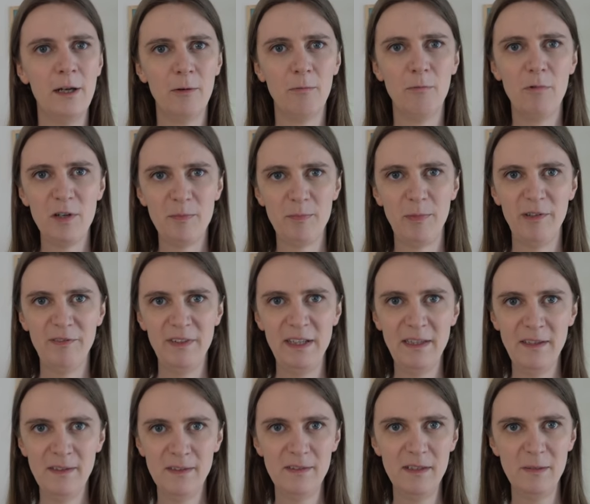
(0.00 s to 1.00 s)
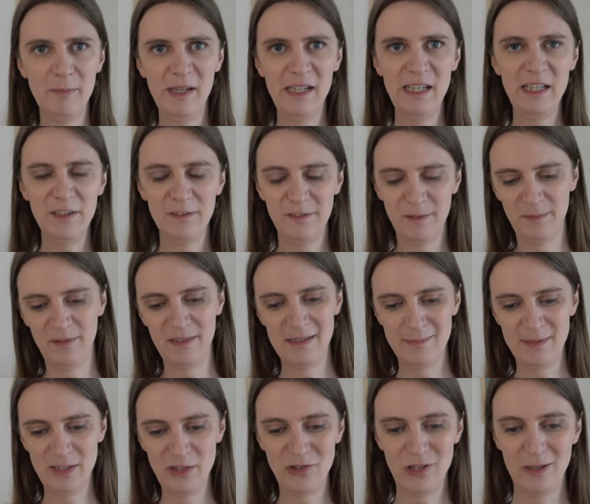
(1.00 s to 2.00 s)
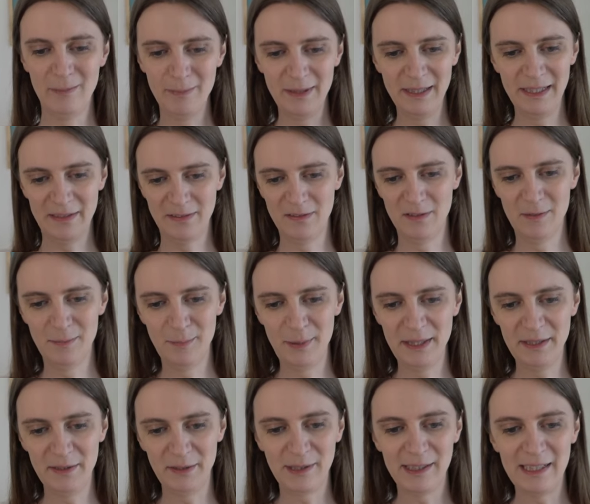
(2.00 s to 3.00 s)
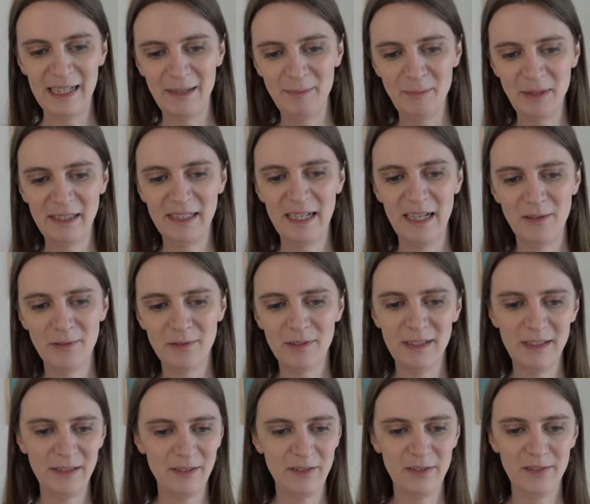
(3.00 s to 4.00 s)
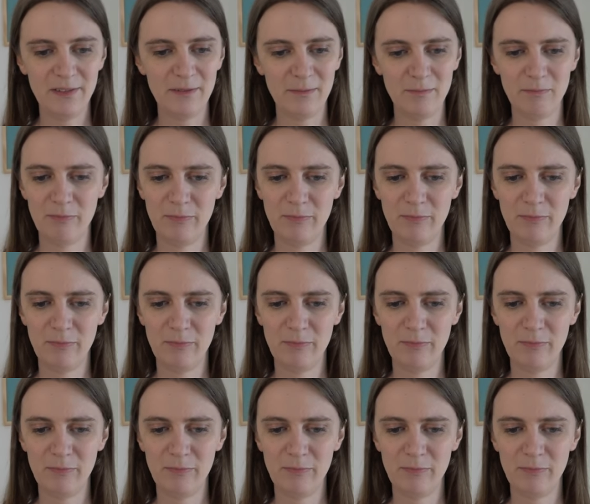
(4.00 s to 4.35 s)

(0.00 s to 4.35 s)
What prevents the players from simply jumping into the pit or climbing down and just